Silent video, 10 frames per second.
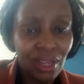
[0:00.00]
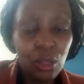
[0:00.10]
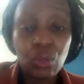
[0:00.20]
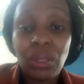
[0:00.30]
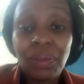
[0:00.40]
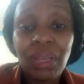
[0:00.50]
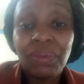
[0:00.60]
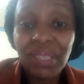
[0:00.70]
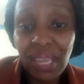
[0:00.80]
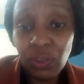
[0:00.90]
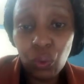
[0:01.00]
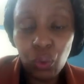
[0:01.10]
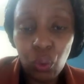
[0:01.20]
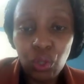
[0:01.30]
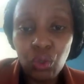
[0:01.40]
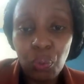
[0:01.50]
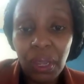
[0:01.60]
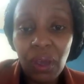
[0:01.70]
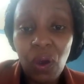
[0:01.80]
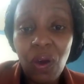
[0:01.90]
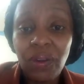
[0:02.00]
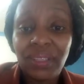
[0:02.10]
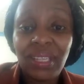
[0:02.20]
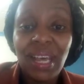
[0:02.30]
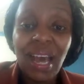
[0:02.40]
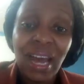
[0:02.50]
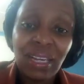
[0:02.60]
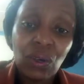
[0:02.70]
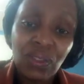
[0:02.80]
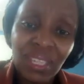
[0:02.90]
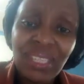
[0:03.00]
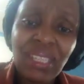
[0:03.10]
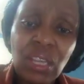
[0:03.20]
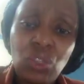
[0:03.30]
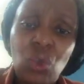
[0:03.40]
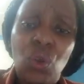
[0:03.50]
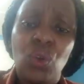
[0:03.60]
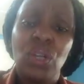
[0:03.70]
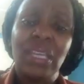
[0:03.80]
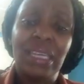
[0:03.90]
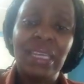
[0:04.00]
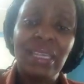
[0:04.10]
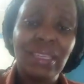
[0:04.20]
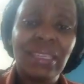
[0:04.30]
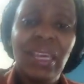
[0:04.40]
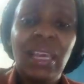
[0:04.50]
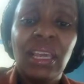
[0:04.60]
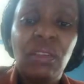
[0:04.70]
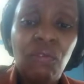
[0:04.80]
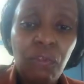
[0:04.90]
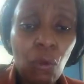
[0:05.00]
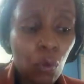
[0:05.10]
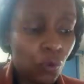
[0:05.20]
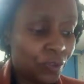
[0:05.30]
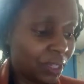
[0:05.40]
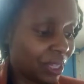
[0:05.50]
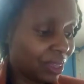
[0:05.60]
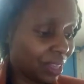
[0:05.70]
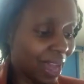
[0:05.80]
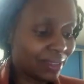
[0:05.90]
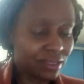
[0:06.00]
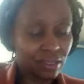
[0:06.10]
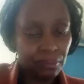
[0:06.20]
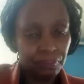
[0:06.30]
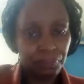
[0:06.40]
Sometimes guests would want to make calls, and now this section is involved in that.